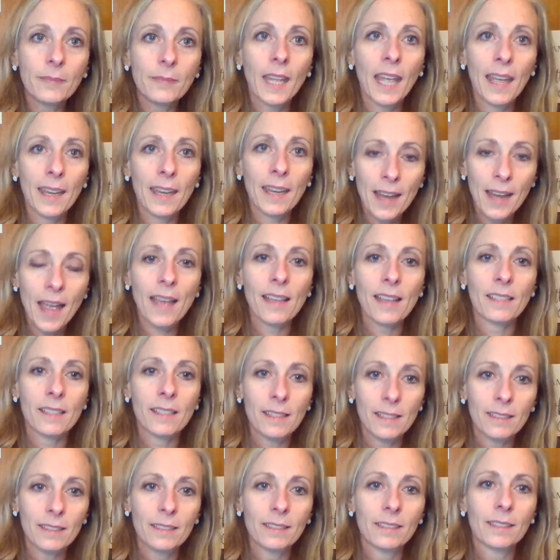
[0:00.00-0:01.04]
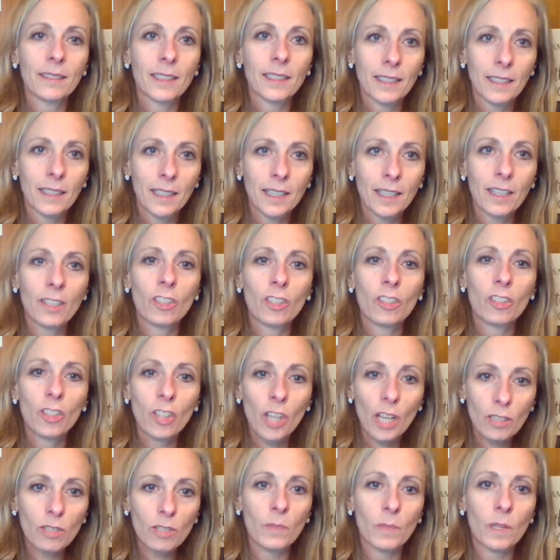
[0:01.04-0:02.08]
and yes,
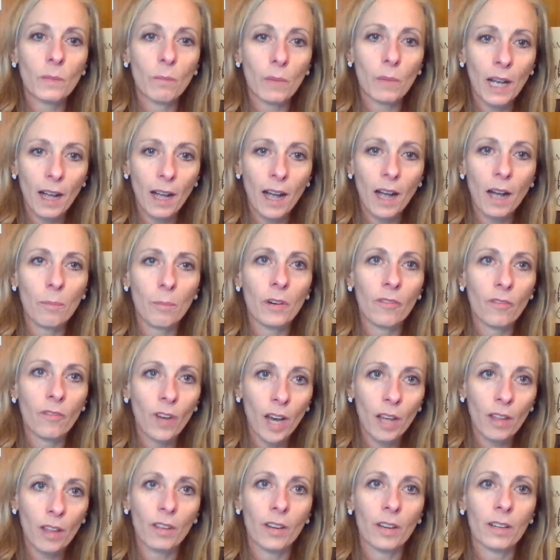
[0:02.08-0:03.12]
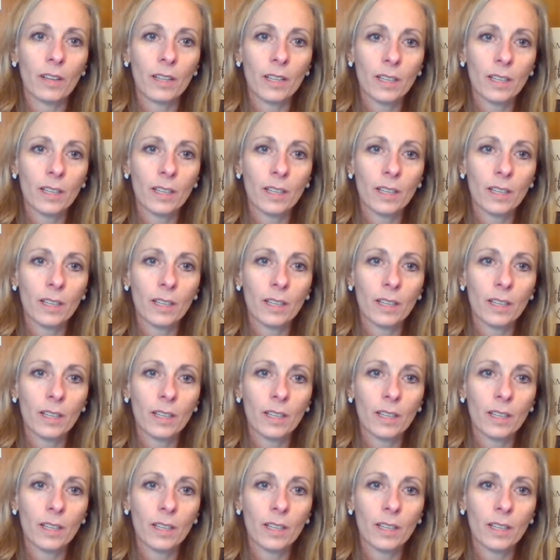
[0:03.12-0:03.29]
judgment by Abba Father